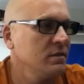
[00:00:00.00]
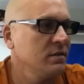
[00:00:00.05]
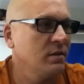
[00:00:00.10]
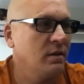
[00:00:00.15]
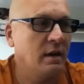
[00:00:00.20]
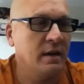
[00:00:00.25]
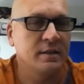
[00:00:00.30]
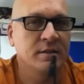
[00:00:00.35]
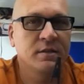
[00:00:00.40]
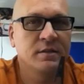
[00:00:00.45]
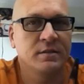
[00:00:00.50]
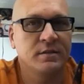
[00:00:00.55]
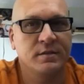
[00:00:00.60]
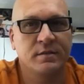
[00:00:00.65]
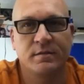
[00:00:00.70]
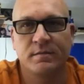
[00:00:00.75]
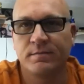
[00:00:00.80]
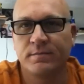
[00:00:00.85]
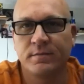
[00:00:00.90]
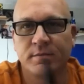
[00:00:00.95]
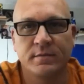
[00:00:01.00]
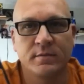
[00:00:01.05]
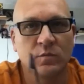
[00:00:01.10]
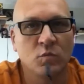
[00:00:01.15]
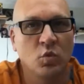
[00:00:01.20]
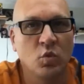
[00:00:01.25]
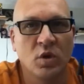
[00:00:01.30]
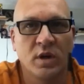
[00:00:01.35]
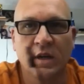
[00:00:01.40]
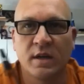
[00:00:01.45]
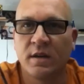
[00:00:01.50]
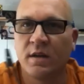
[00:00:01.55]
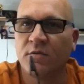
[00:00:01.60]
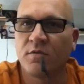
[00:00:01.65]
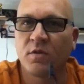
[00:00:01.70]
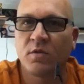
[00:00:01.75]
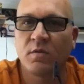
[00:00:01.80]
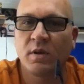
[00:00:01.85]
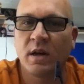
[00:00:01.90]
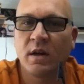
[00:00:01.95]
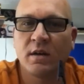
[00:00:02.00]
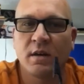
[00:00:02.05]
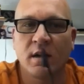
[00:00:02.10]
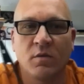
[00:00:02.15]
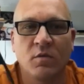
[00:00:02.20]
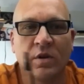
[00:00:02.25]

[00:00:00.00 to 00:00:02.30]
So I just went a different route.